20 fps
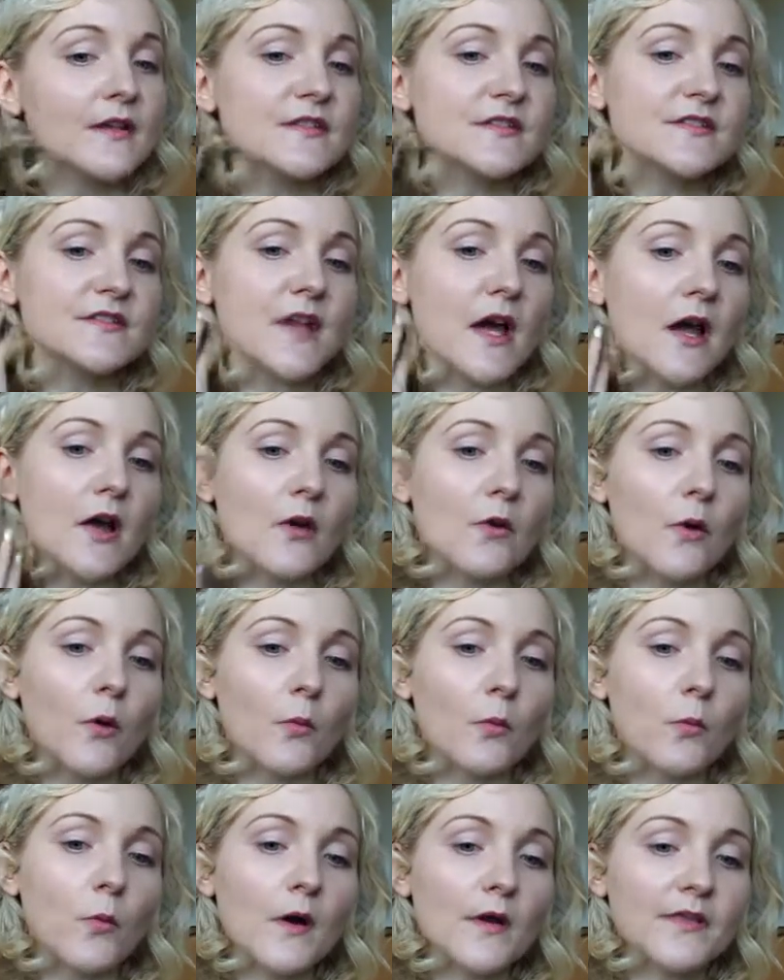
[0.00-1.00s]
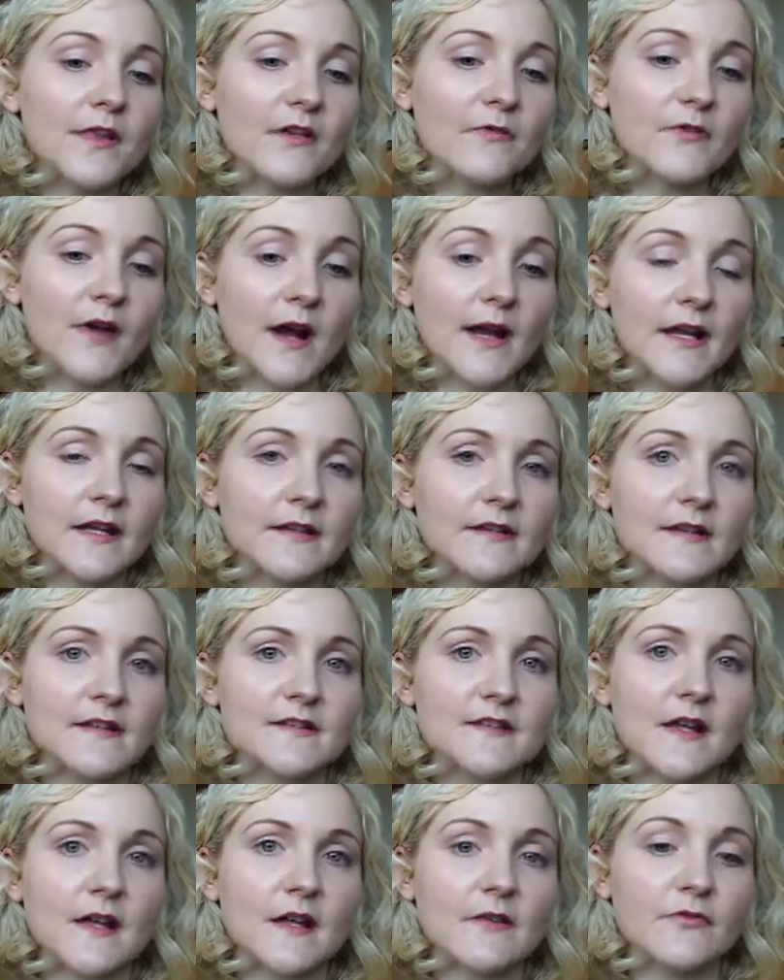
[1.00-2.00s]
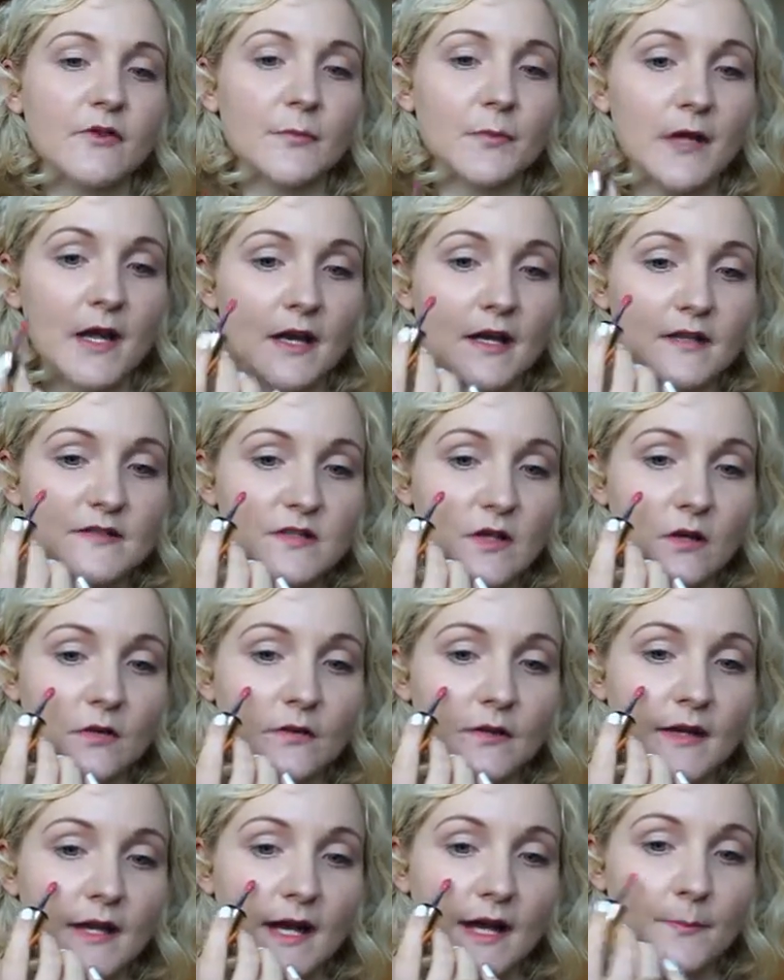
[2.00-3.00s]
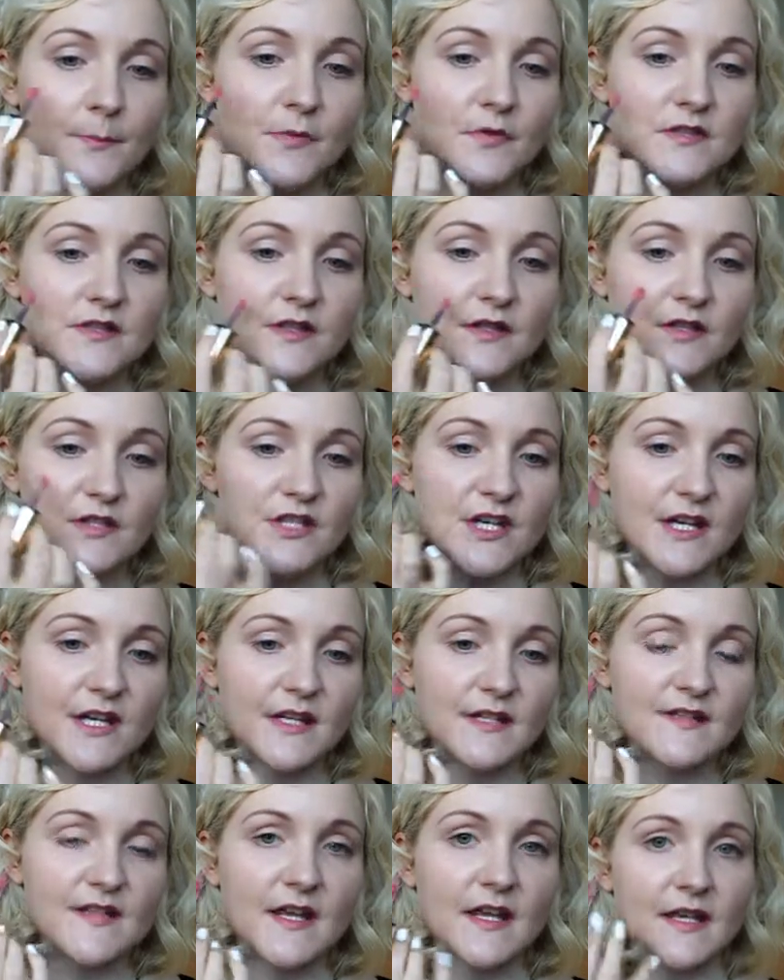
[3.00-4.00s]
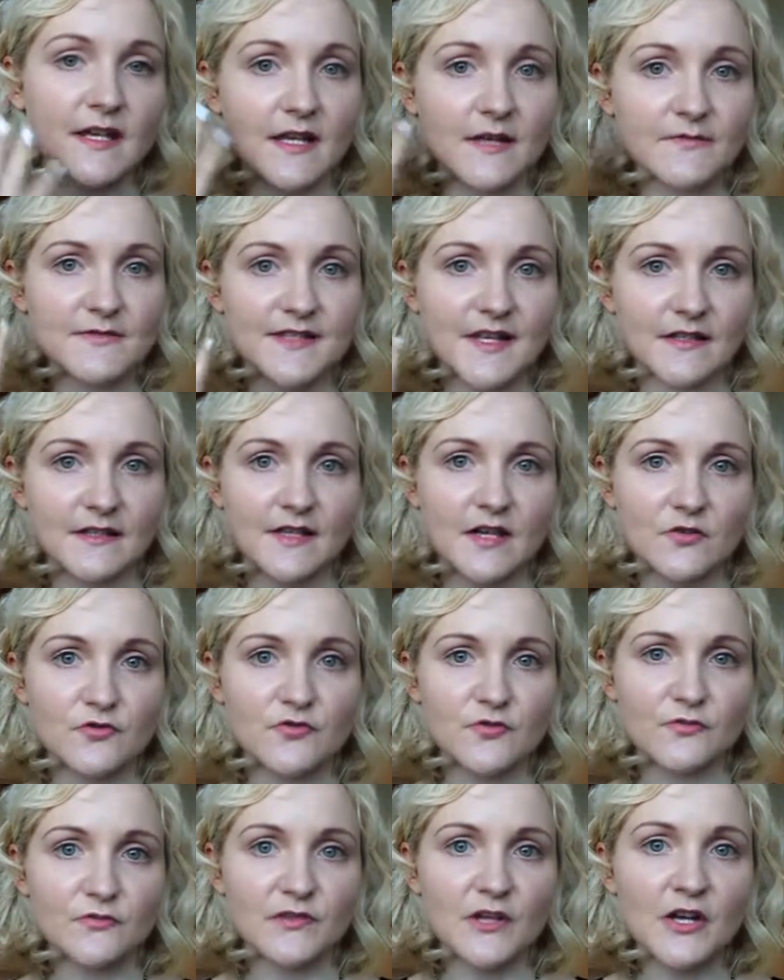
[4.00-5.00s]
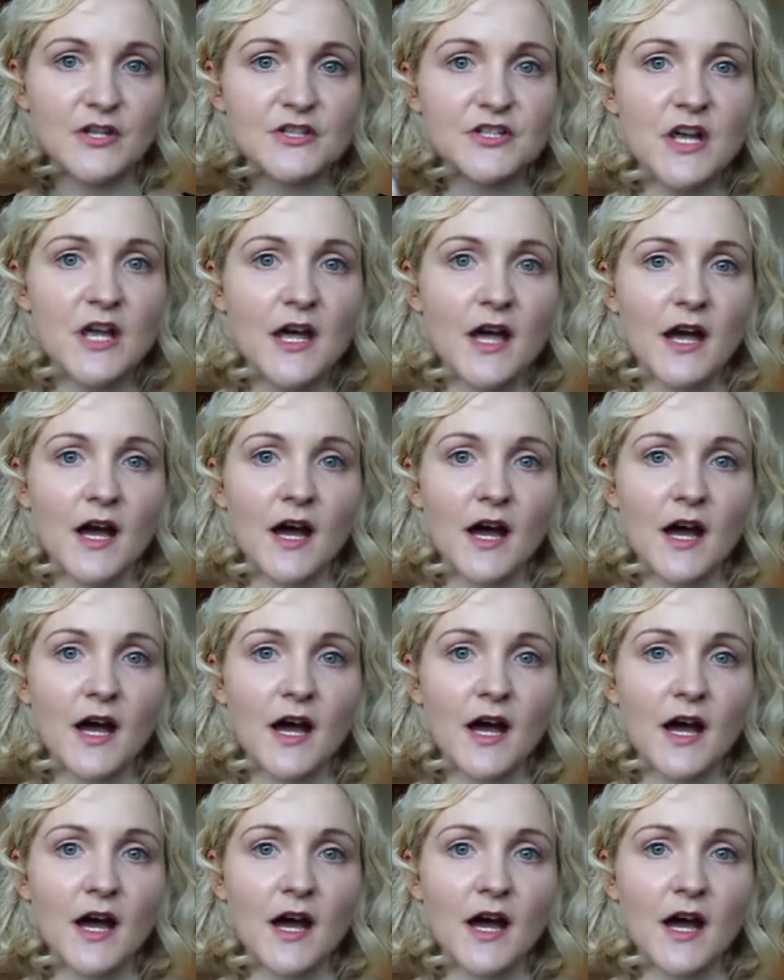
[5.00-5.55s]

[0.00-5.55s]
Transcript: So what they've reckoned is that if you apply it on the apples of the cheeks, it gives that natural flush.